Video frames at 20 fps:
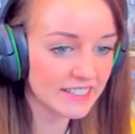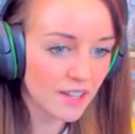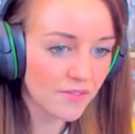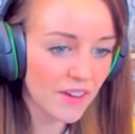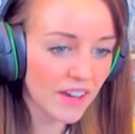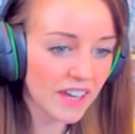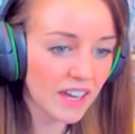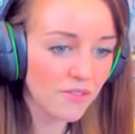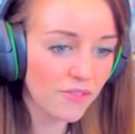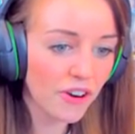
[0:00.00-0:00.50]
If
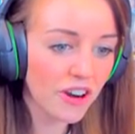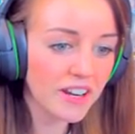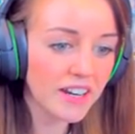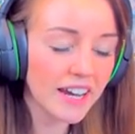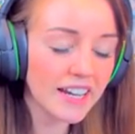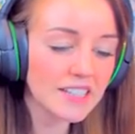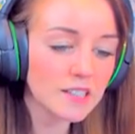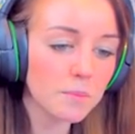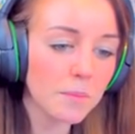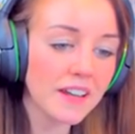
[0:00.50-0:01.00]
I give her a
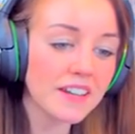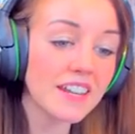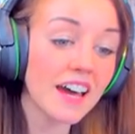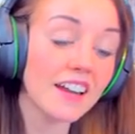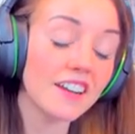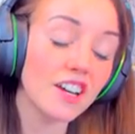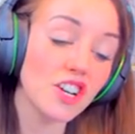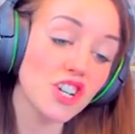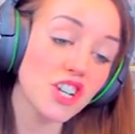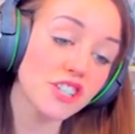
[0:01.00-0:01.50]
nice
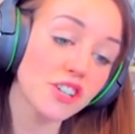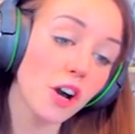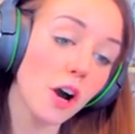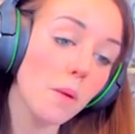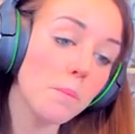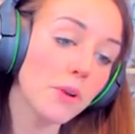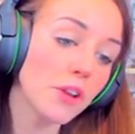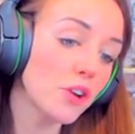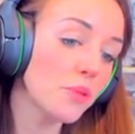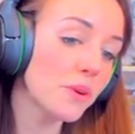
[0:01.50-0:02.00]
bandana, she's got
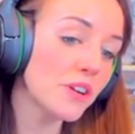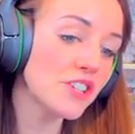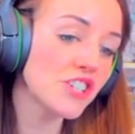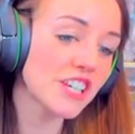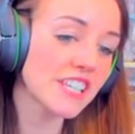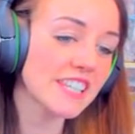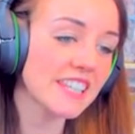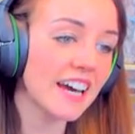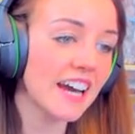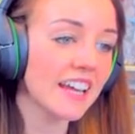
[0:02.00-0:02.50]
a blue one
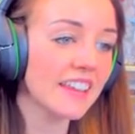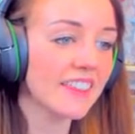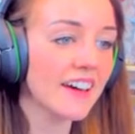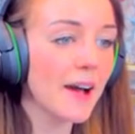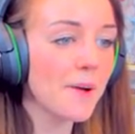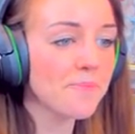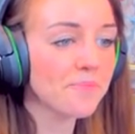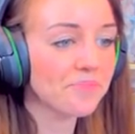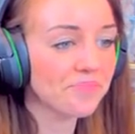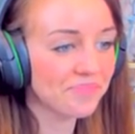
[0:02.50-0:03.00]
just like
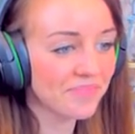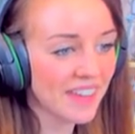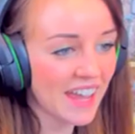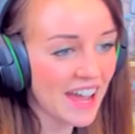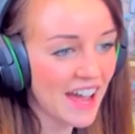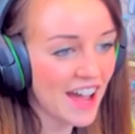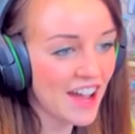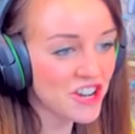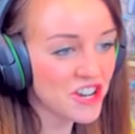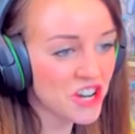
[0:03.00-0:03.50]

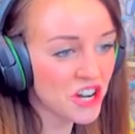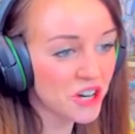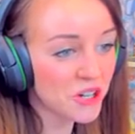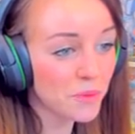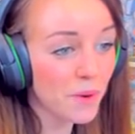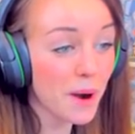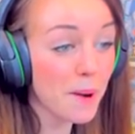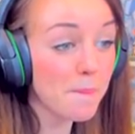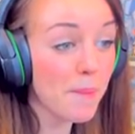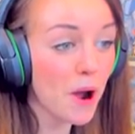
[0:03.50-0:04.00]
that. She could
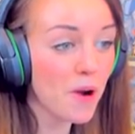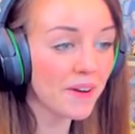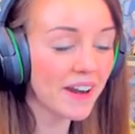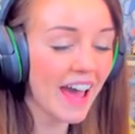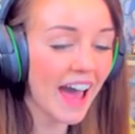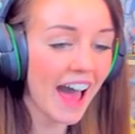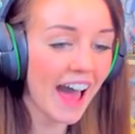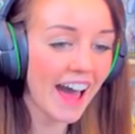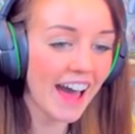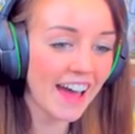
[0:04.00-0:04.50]
wear a bow in
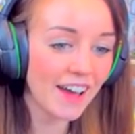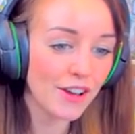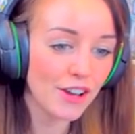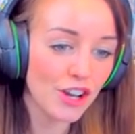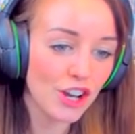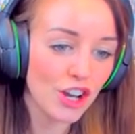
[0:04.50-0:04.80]
her hair.